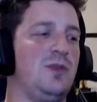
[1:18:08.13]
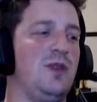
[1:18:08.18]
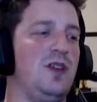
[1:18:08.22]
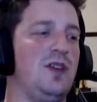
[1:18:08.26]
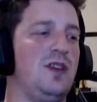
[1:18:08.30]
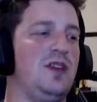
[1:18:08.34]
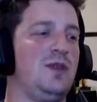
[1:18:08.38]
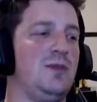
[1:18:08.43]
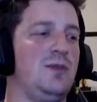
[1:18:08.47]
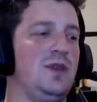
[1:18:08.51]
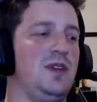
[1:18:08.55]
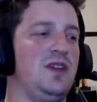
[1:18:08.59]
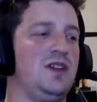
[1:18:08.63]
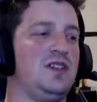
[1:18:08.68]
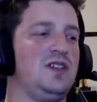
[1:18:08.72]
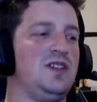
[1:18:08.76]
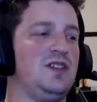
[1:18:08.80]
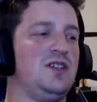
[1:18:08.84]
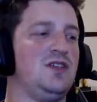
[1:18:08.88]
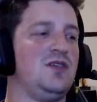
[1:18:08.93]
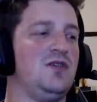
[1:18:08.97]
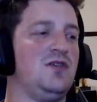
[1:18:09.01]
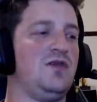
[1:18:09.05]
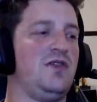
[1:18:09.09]
be the biggest
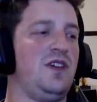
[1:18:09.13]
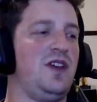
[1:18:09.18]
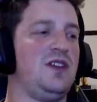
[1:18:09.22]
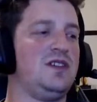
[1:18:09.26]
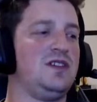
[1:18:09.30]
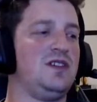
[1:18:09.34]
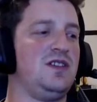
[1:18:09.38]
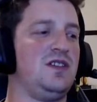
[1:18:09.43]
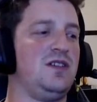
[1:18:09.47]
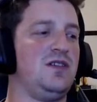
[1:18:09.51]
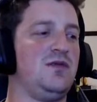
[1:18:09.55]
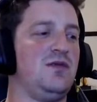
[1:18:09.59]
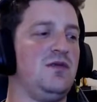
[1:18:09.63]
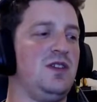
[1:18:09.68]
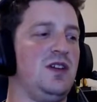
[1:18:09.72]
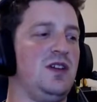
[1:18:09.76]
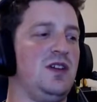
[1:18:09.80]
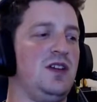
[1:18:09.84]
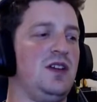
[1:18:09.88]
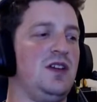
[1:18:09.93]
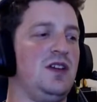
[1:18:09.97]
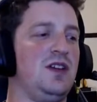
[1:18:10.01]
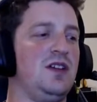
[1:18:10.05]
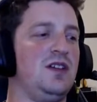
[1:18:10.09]
issue facing it
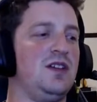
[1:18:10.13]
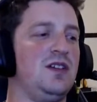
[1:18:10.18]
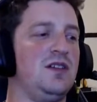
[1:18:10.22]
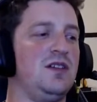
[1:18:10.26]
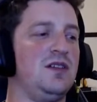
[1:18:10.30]
really.